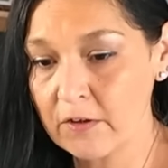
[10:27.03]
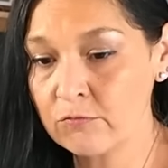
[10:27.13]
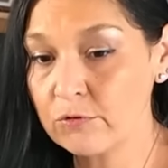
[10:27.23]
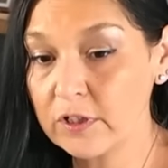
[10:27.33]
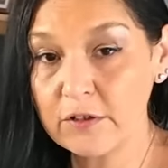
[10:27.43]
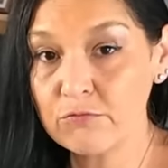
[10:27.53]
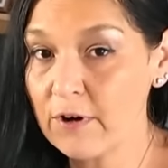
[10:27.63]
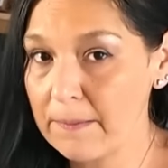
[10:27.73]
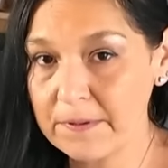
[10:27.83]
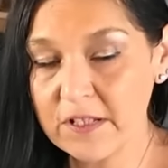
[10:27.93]
really
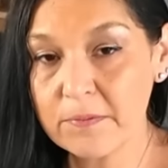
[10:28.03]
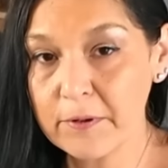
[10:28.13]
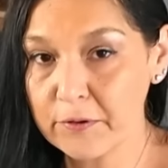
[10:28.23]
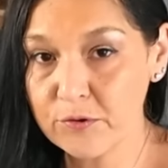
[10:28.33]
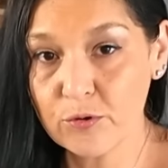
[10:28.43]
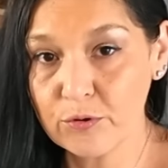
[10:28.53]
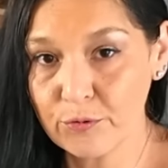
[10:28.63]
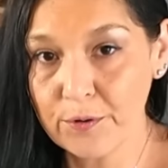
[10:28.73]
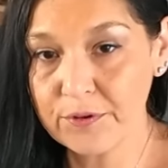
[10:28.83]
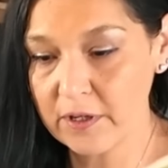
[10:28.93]
rapid spiritual
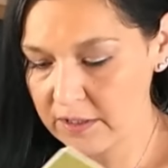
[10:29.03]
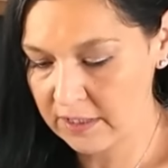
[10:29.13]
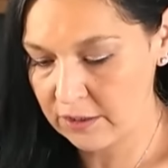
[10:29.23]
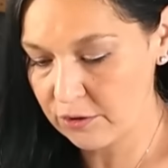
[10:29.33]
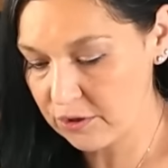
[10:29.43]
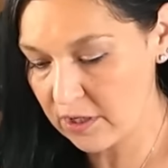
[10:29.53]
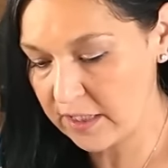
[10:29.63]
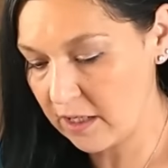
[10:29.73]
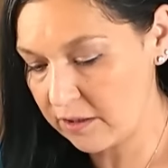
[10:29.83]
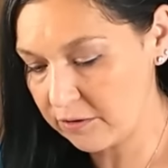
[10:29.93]
growth here. I think you're starting to